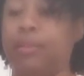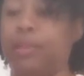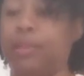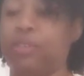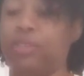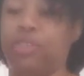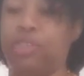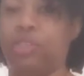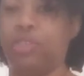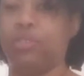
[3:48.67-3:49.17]

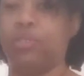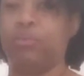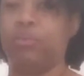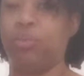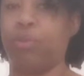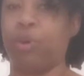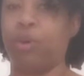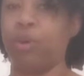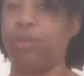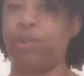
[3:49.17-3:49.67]
it's just
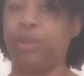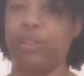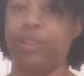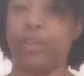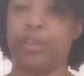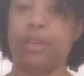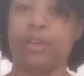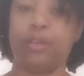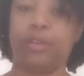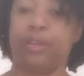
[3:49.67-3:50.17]
water in
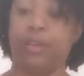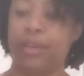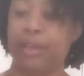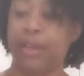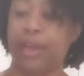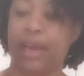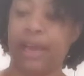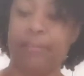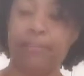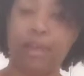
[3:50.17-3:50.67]
there.
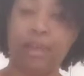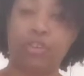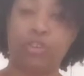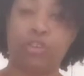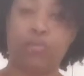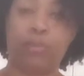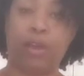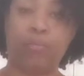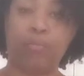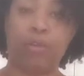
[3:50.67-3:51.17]
I make
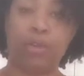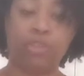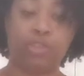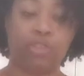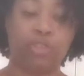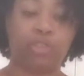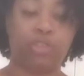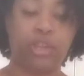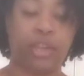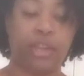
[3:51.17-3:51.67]
sure my brush
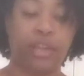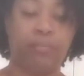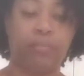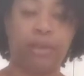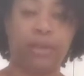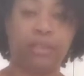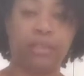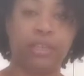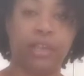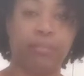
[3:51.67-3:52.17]
is damp.
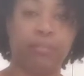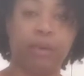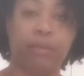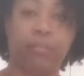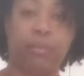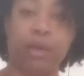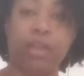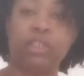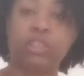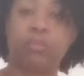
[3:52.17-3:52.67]
I take my
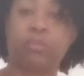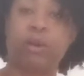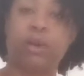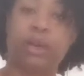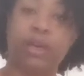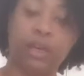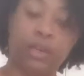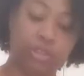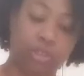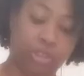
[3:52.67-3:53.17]
Mod
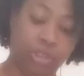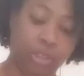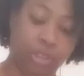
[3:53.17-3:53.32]
Podge